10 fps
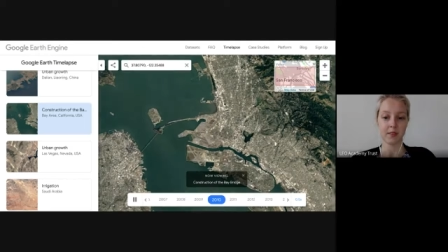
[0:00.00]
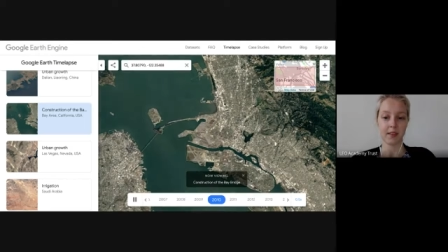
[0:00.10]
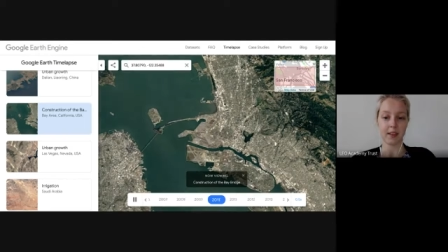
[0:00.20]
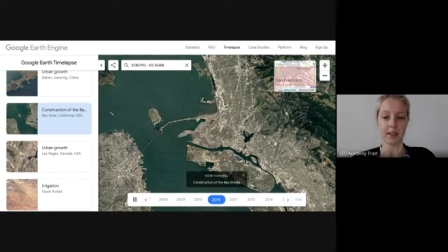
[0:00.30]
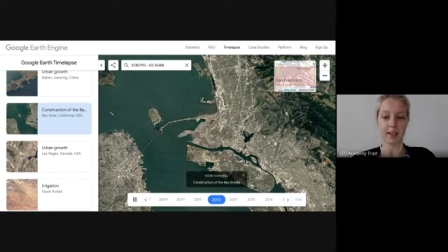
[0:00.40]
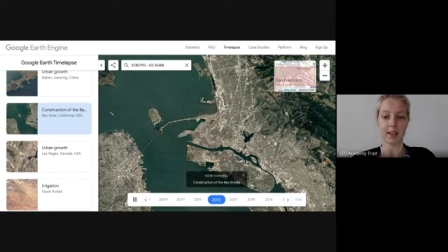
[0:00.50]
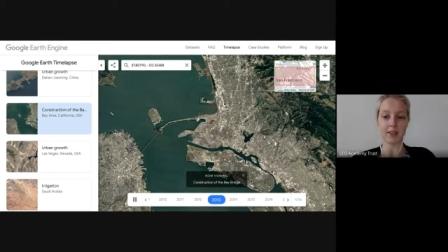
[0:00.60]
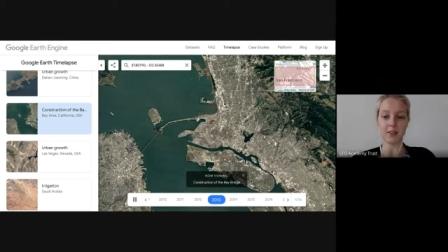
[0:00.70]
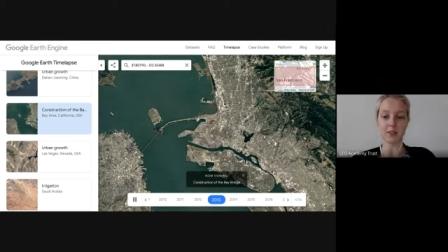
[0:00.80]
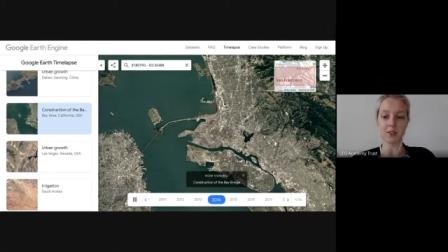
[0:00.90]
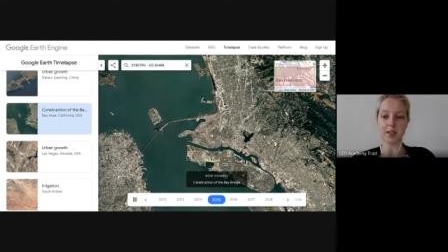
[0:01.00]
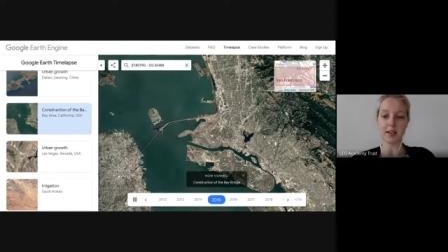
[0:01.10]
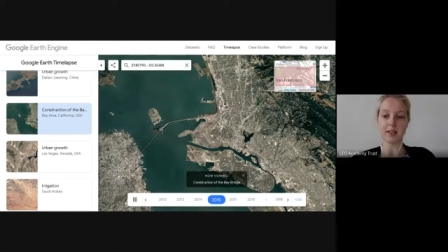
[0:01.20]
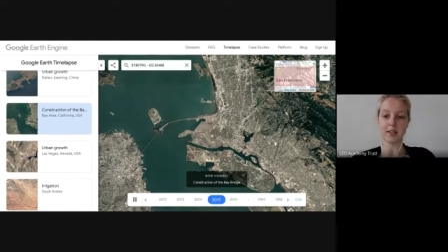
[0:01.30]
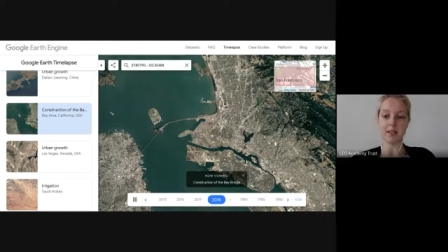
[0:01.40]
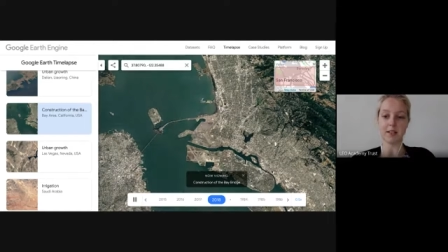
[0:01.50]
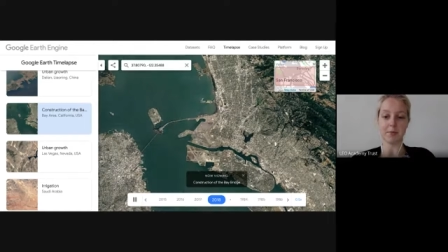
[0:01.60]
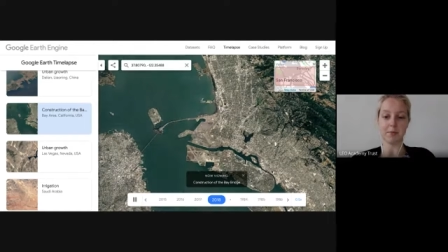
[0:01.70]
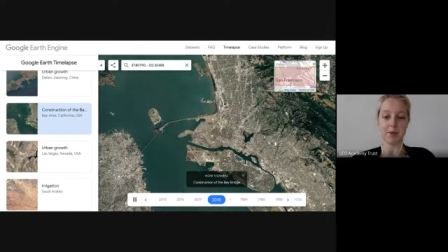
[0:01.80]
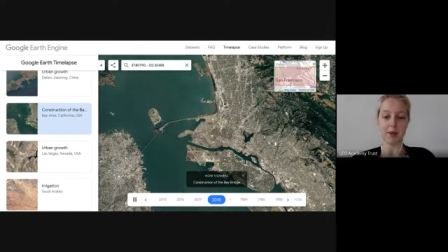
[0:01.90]
And again, you'll start to see
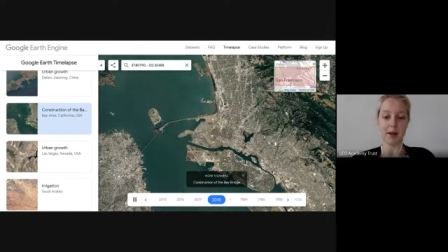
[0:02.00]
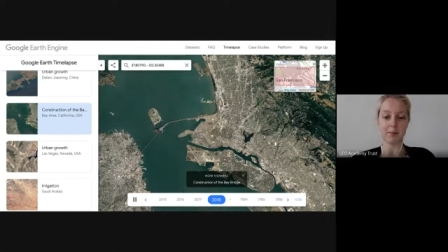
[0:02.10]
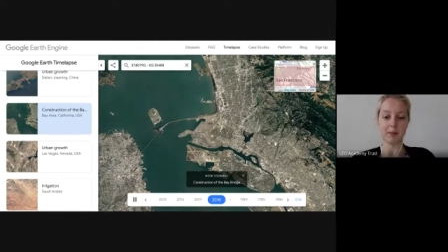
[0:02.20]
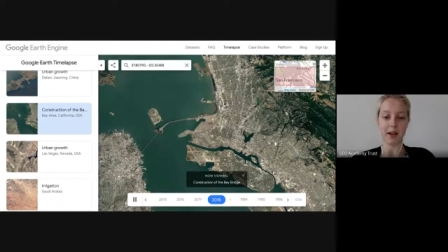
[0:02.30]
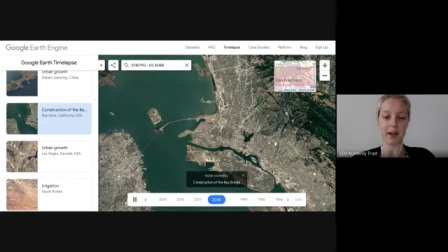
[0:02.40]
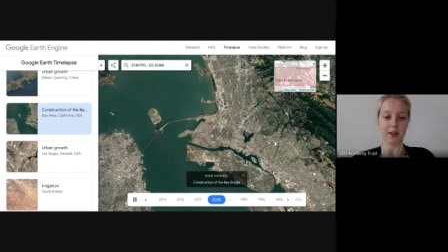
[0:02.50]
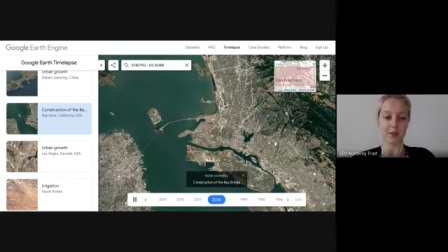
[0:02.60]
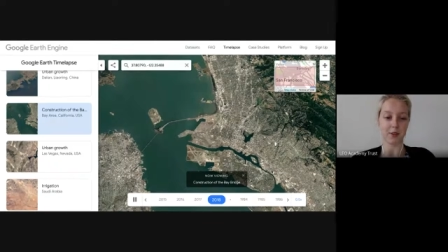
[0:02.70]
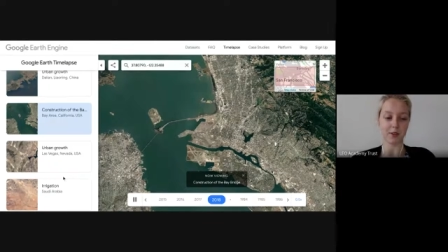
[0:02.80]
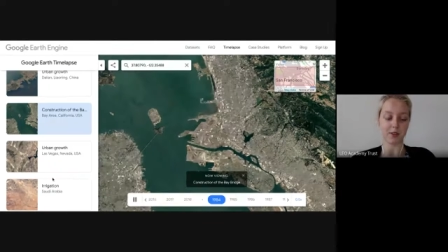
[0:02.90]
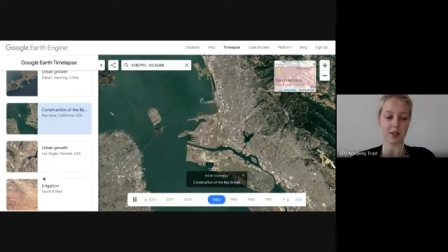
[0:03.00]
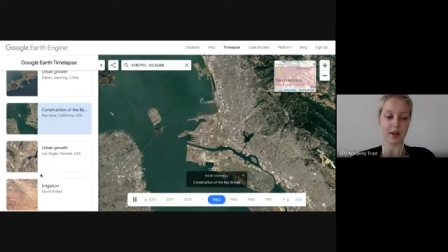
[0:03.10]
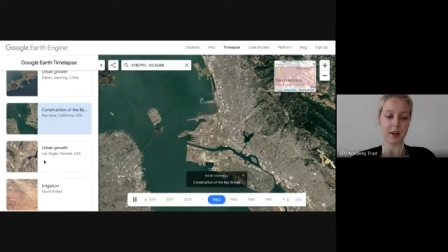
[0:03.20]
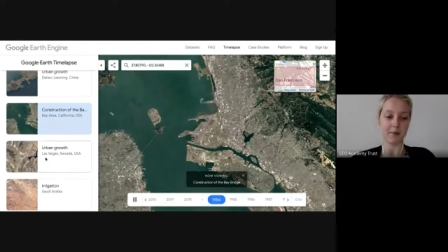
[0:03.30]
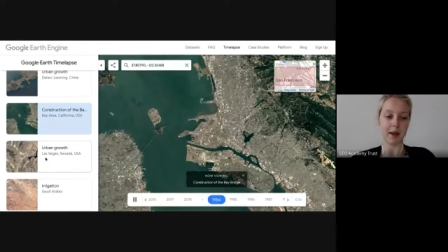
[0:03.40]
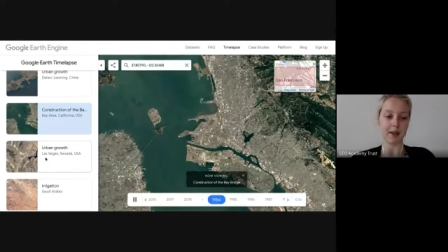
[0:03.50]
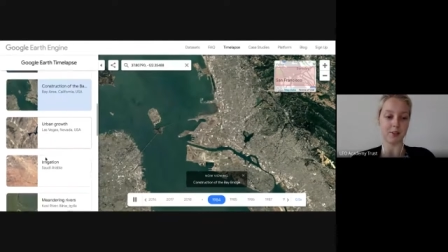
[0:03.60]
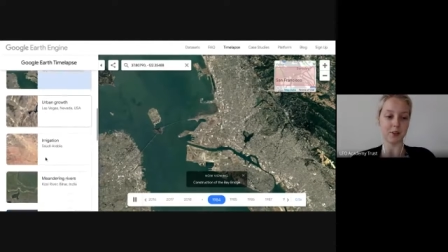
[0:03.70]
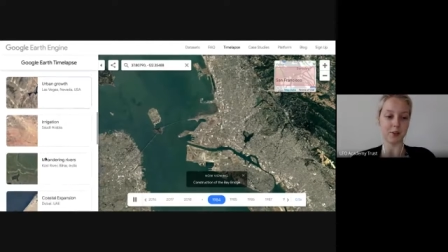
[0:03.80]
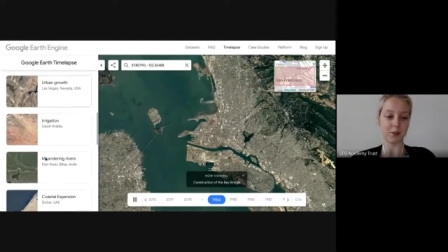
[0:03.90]
that build up uh, across time as
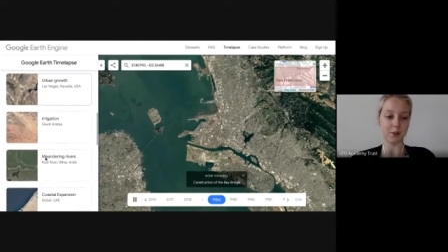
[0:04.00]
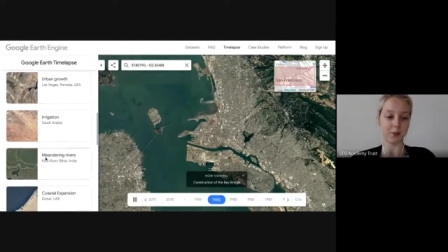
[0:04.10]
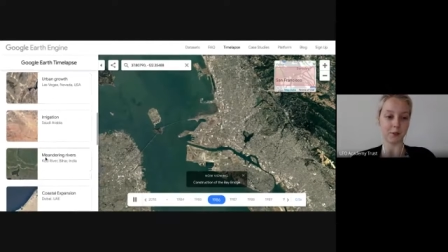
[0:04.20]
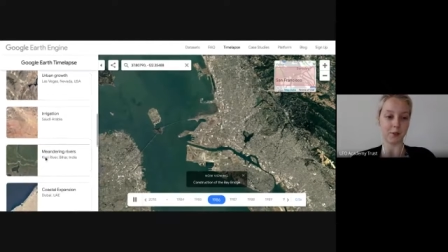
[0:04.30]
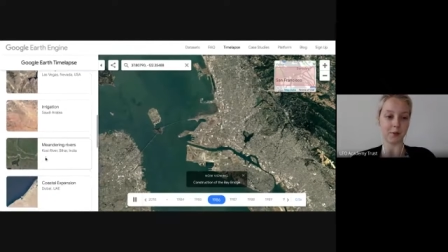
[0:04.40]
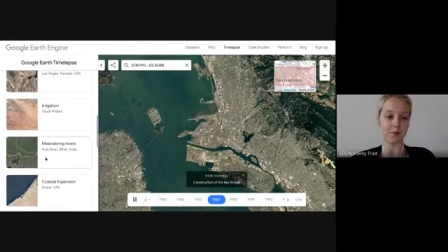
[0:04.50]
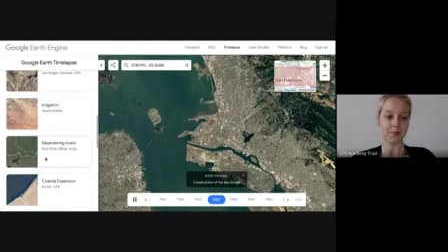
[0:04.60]
you go through.